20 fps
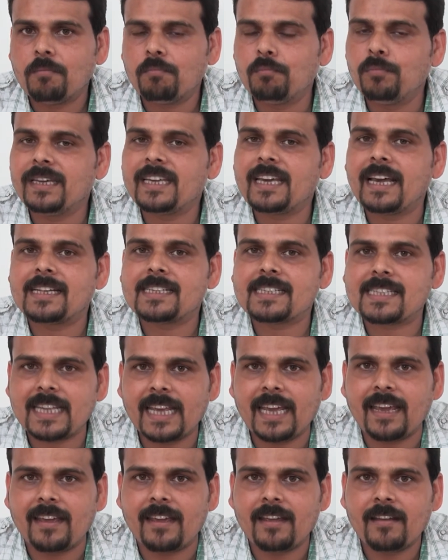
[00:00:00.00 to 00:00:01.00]
we can
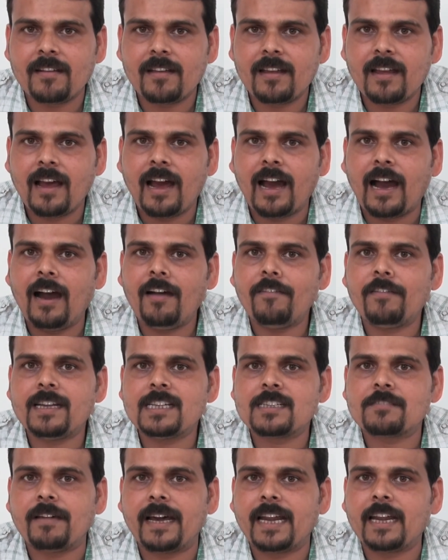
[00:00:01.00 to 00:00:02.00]
say
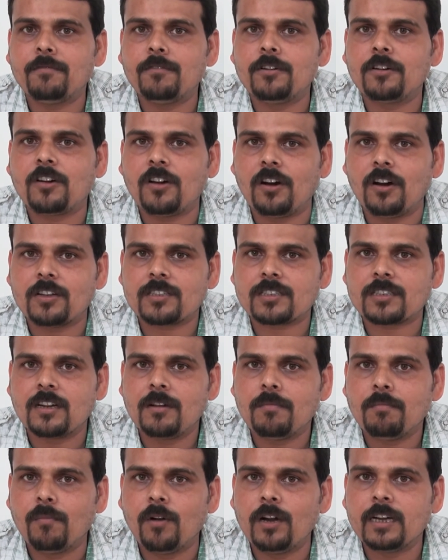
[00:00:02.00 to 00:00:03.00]
average variable cost
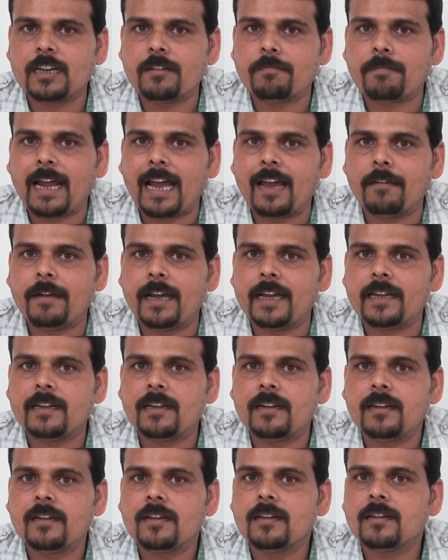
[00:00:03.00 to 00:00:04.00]
multiplied by
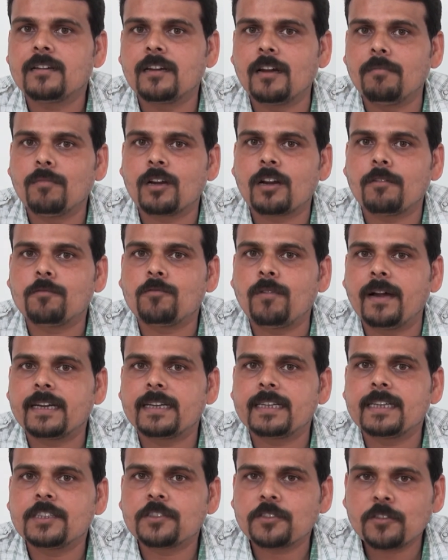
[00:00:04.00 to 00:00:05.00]
number of
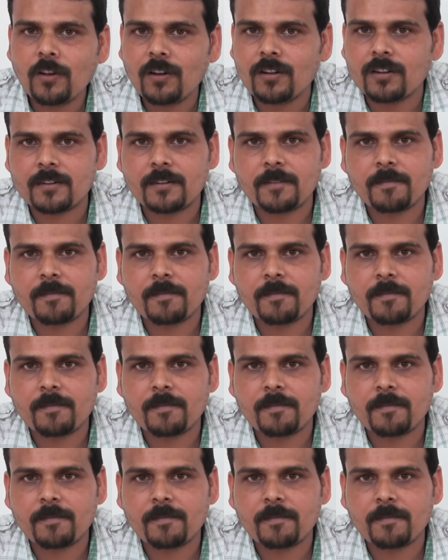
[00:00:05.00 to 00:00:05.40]
quantities sold.